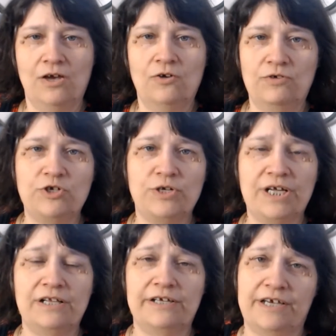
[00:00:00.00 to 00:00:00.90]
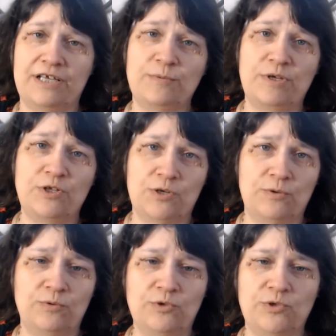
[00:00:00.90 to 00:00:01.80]
Richard Kelly has been
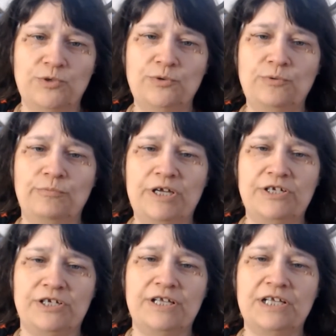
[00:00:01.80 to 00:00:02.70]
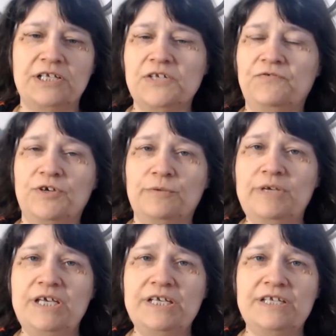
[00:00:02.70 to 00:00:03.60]
known to mention that this film
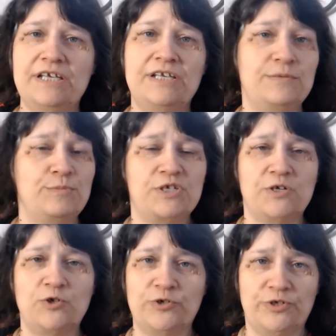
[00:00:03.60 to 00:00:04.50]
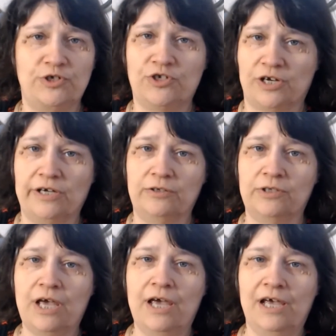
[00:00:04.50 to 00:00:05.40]
is his misunderstood child,
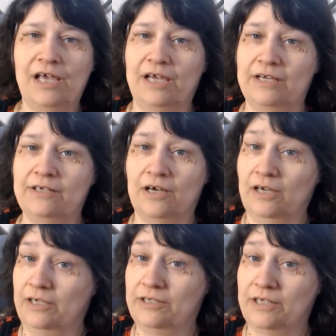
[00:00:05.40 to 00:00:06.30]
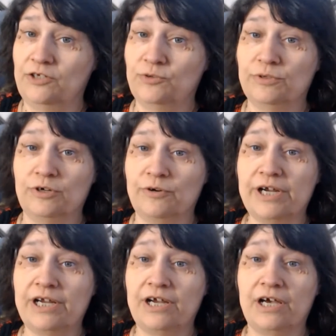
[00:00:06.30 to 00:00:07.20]
and I tend to
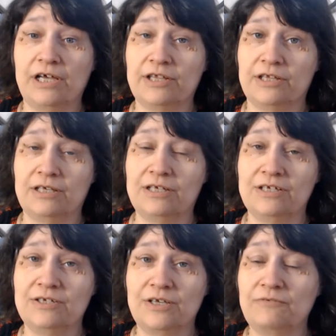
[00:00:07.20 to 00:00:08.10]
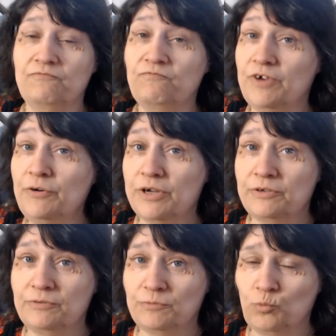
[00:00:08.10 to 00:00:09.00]
agree. I think it is a
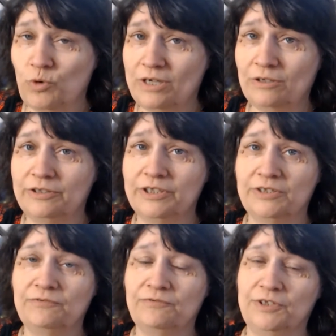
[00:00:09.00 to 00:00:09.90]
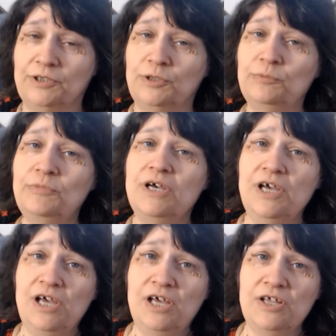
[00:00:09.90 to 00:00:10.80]
very well done film,
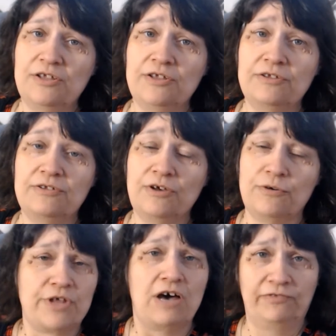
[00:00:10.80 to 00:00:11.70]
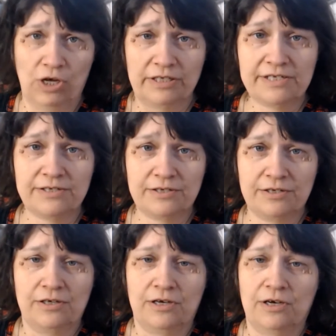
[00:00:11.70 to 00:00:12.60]
though not flawless,
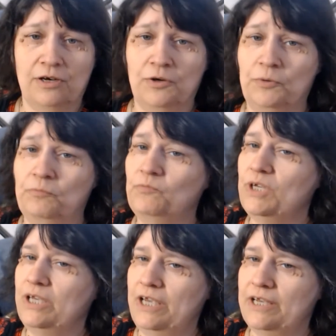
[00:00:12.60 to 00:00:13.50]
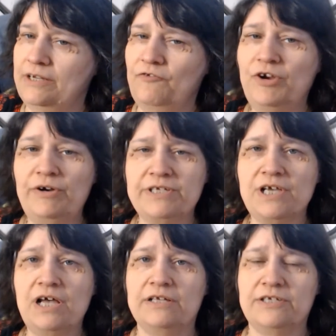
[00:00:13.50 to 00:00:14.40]
and a very
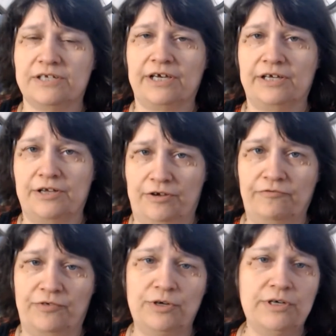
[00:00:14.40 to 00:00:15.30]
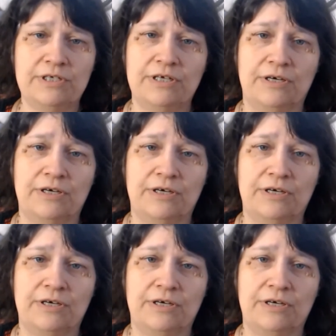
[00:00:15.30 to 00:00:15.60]
solid second effort.